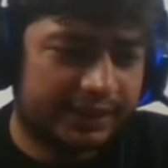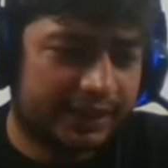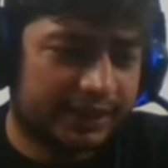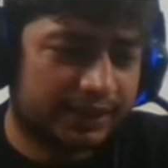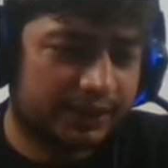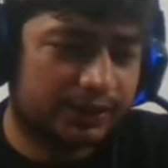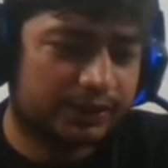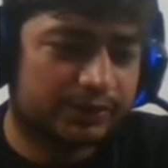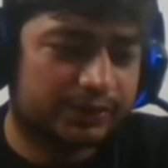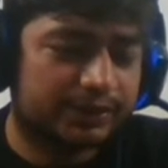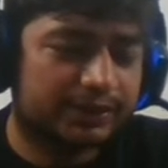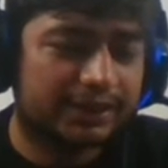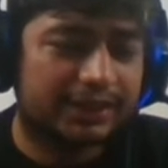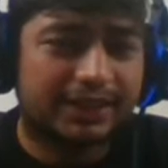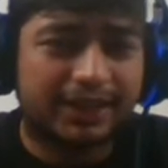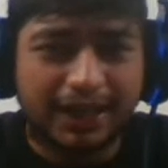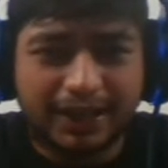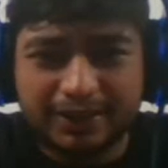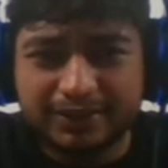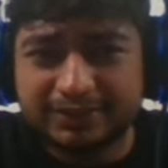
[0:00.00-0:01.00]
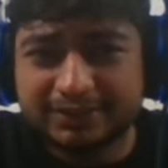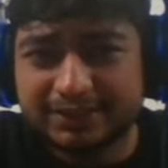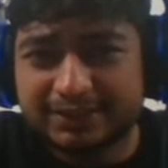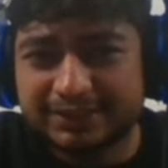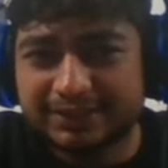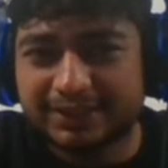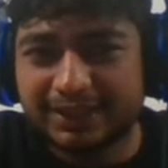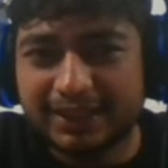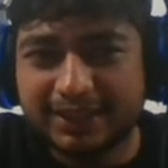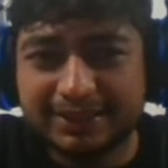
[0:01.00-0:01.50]
Executioner,
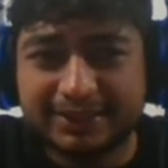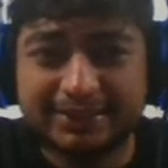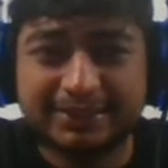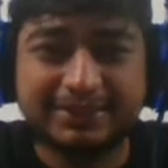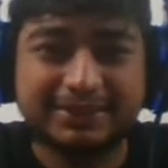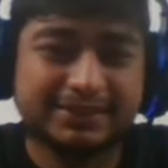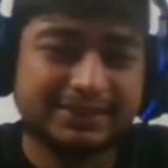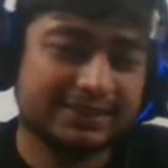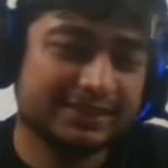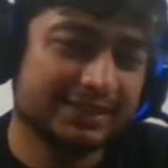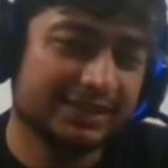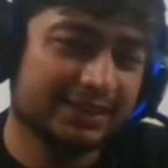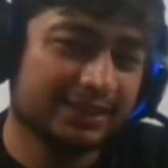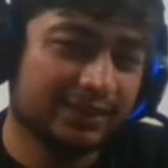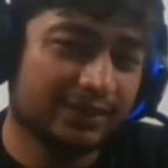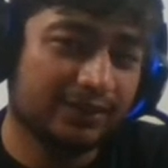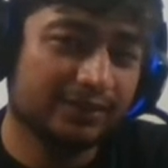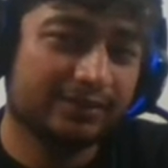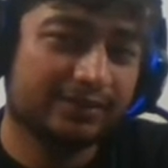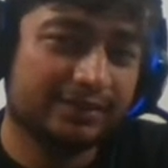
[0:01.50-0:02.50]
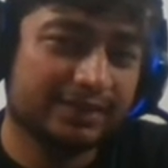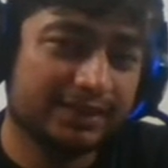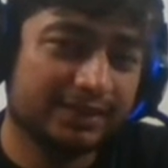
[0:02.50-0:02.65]
I still don't